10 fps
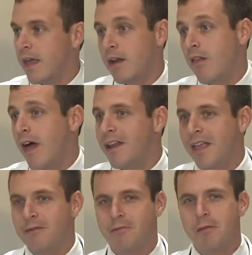and a lot of
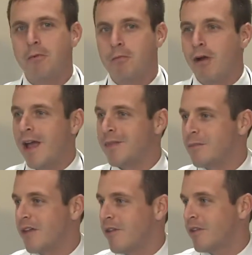times people pride
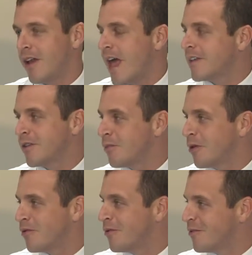themselves on excellent
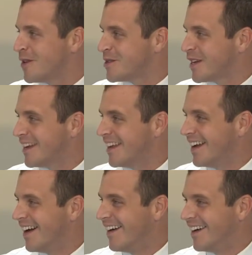peripheral vision. Right.
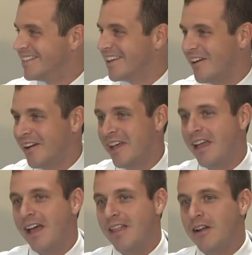You know, and so
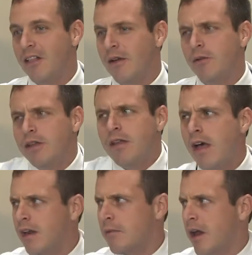they're like, "What are you
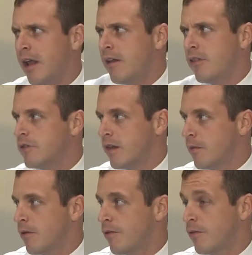talking about? I didn't lose
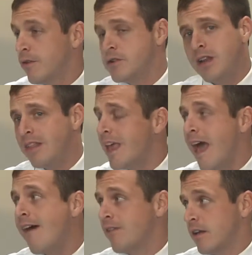any peripheral vision," and they
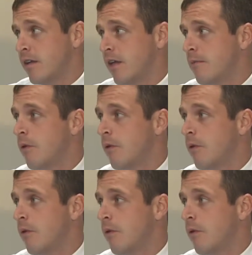haven't.